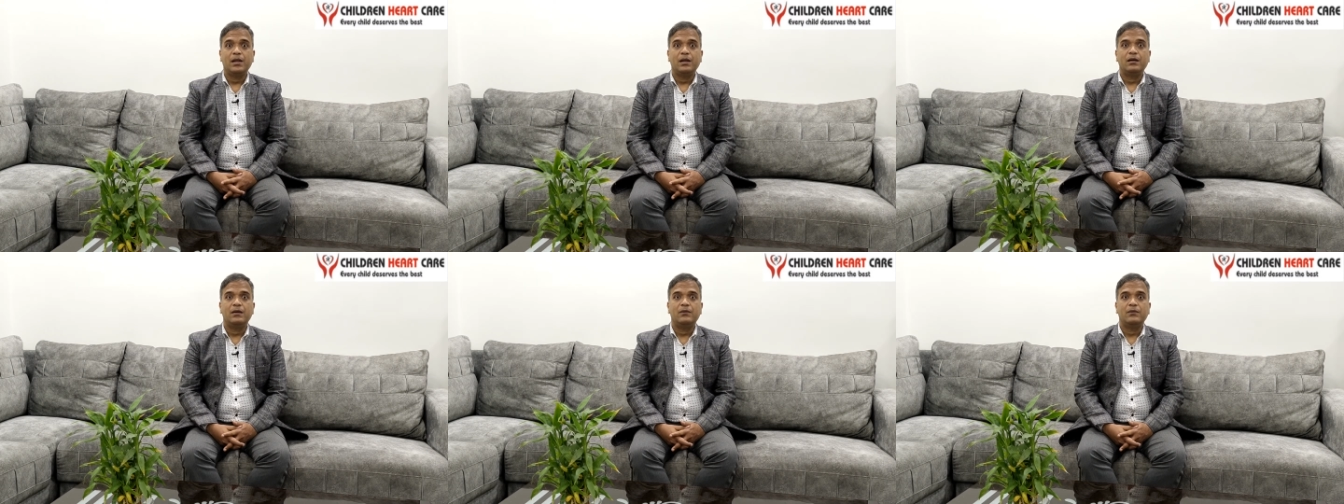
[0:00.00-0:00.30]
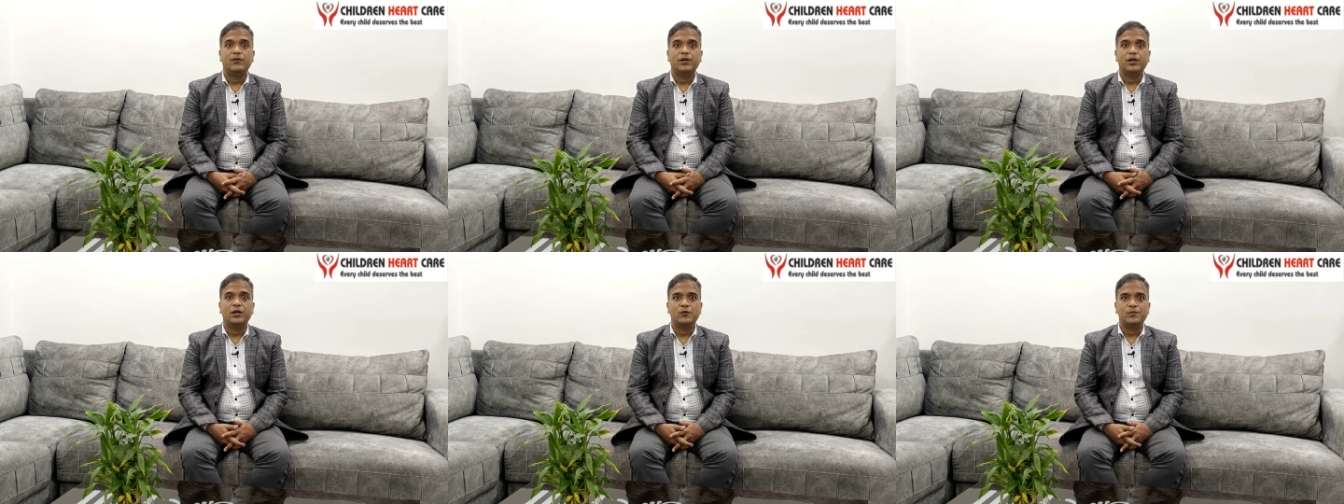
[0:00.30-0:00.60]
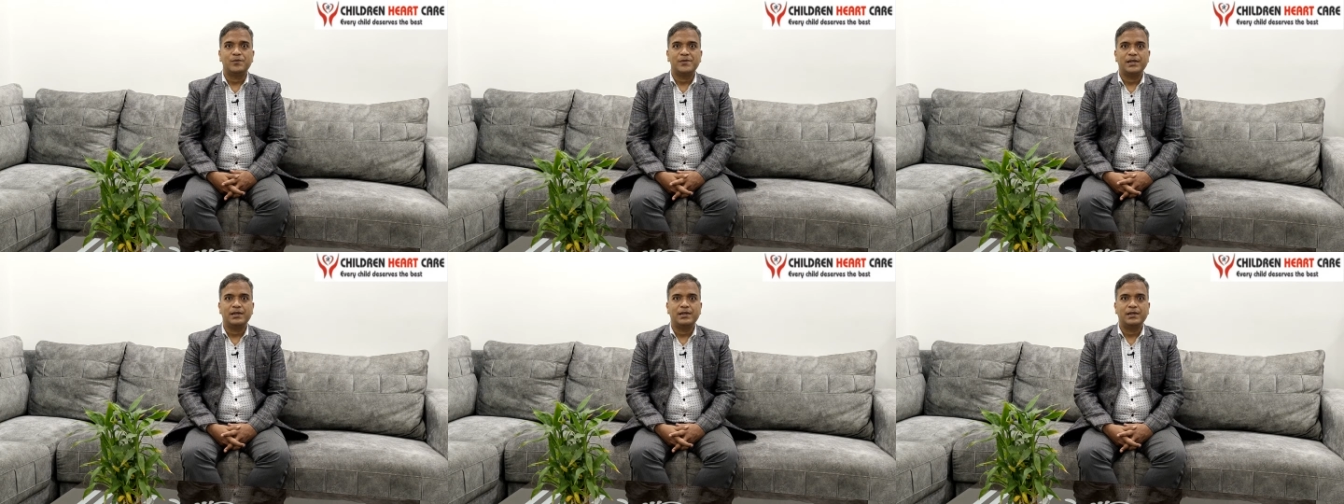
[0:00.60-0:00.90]
One
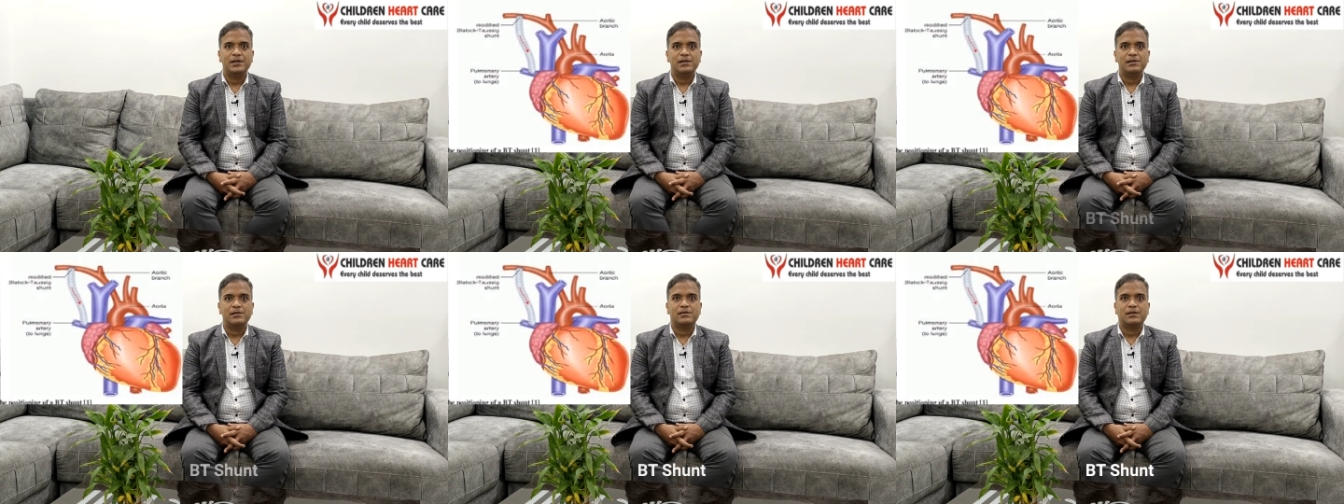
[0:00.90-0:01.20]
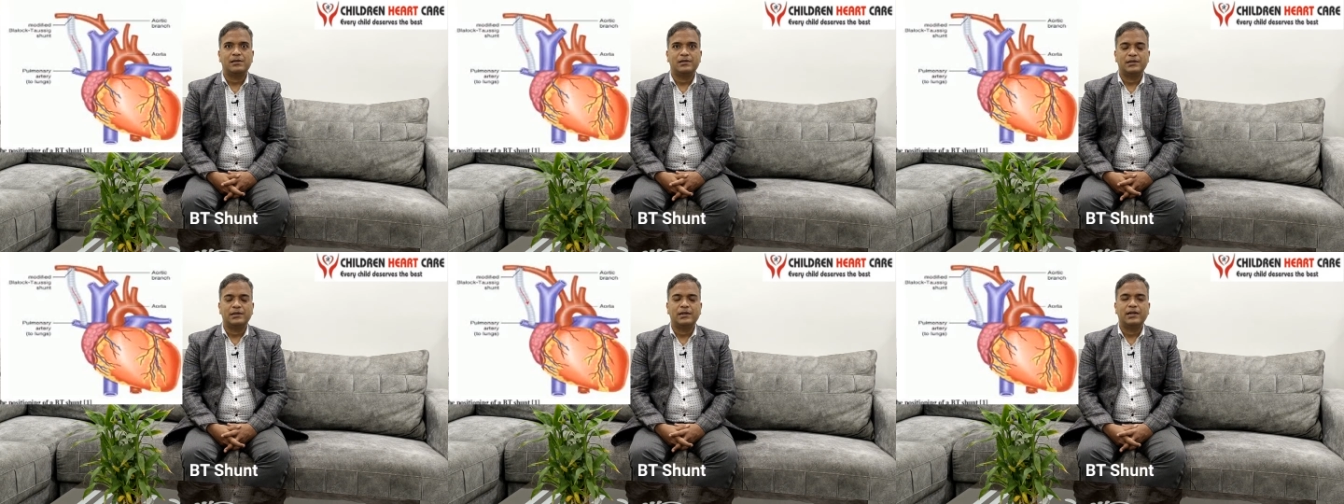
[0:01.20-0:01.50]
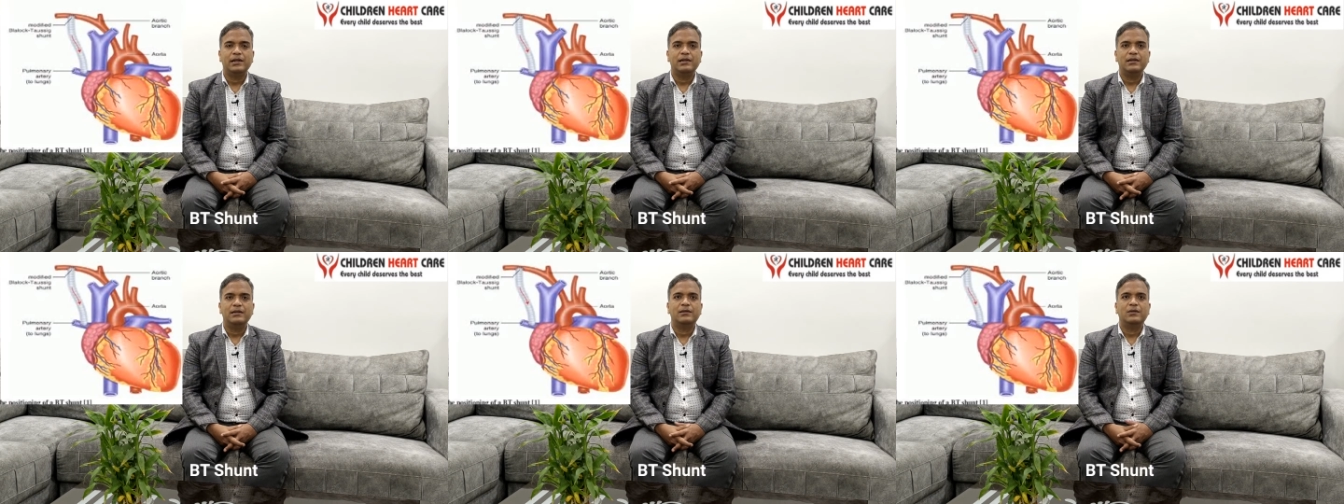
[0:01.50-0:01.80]
option is
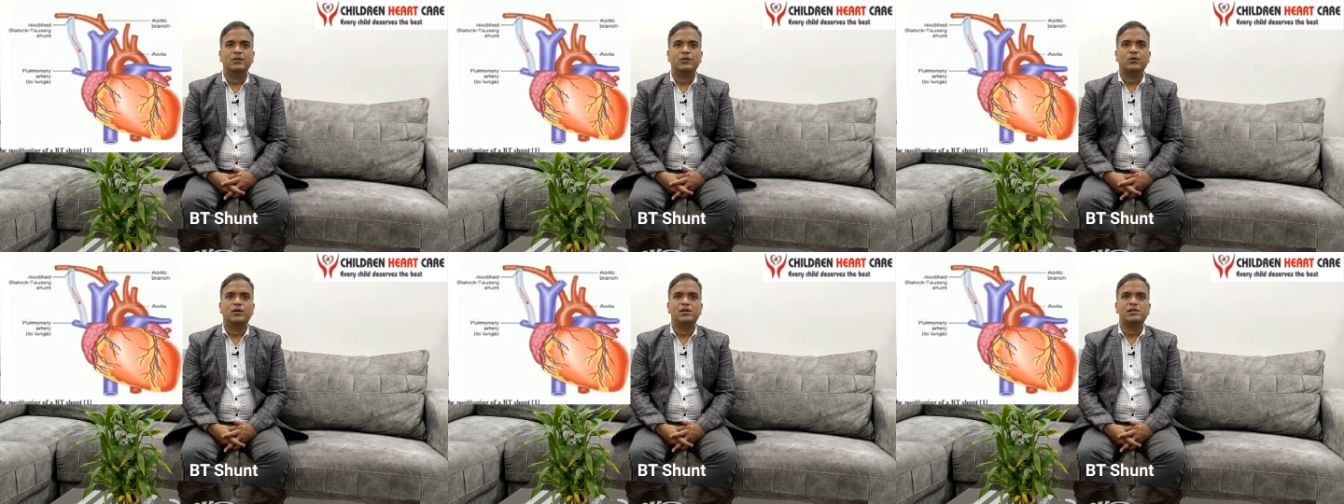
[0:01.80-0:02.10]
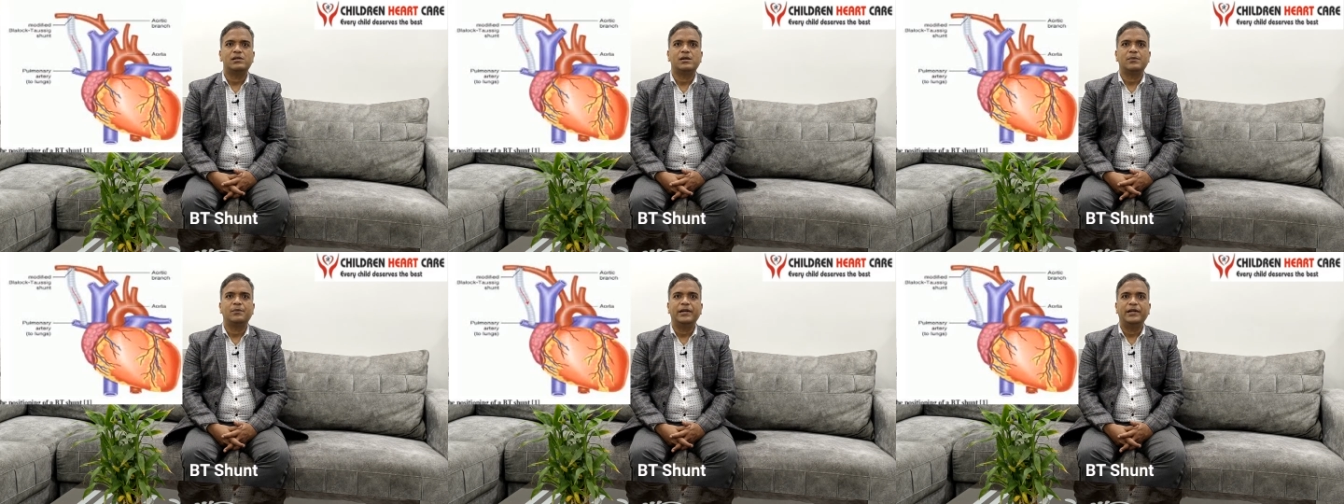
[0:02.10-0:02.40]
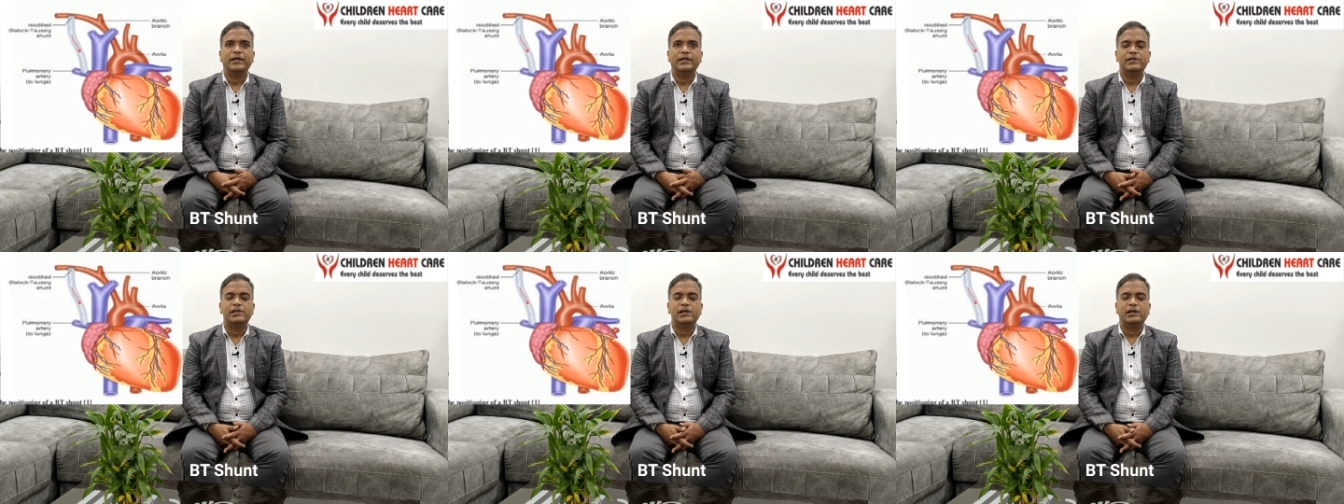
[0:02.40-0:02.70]
surgical, known as the
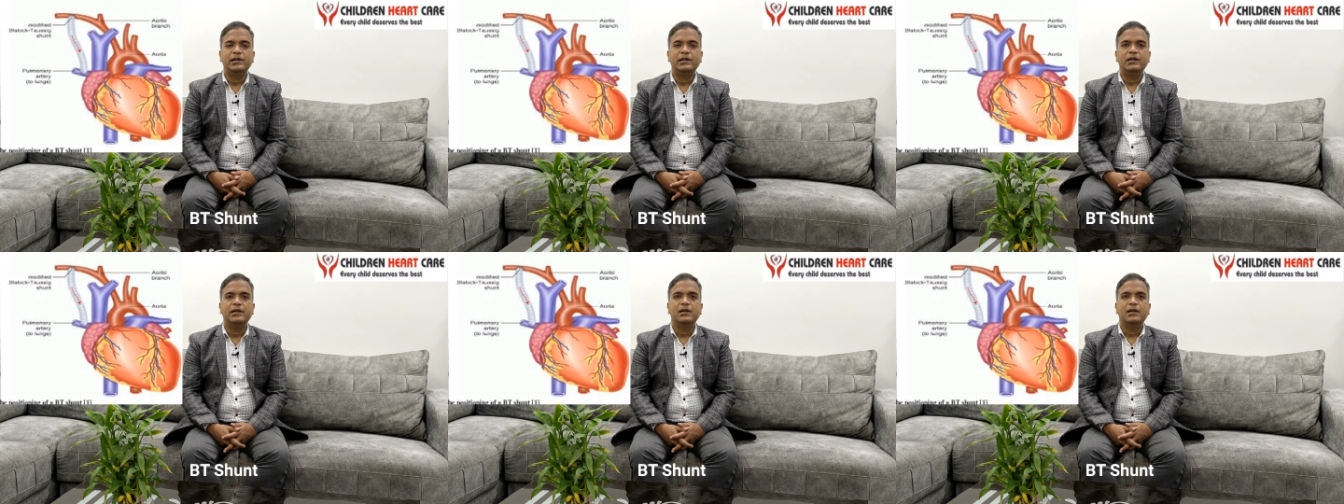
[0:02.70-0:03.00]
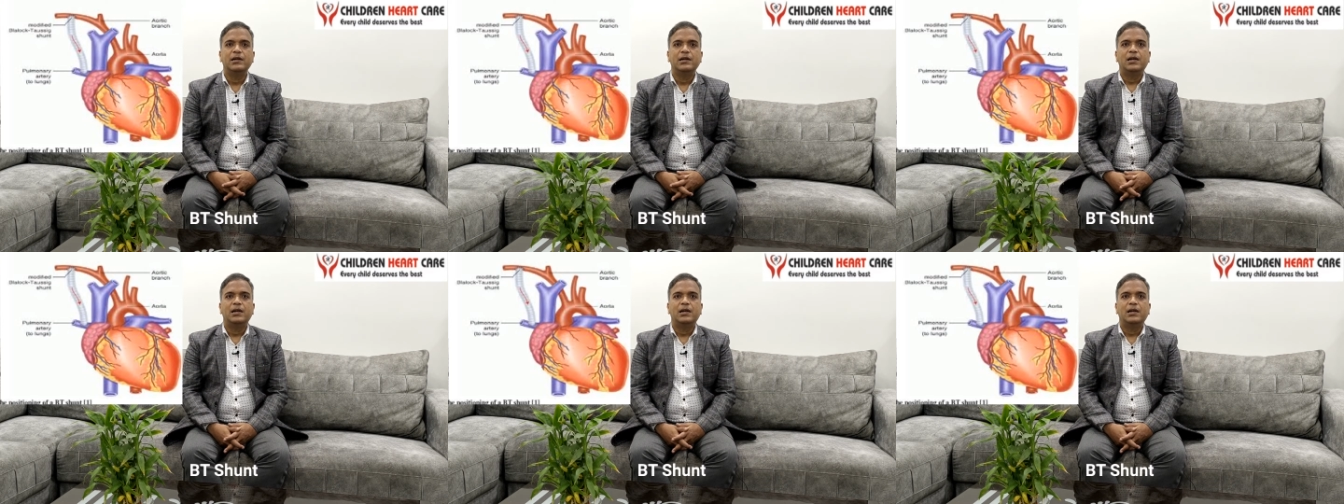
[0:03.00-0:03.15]
BT shunt,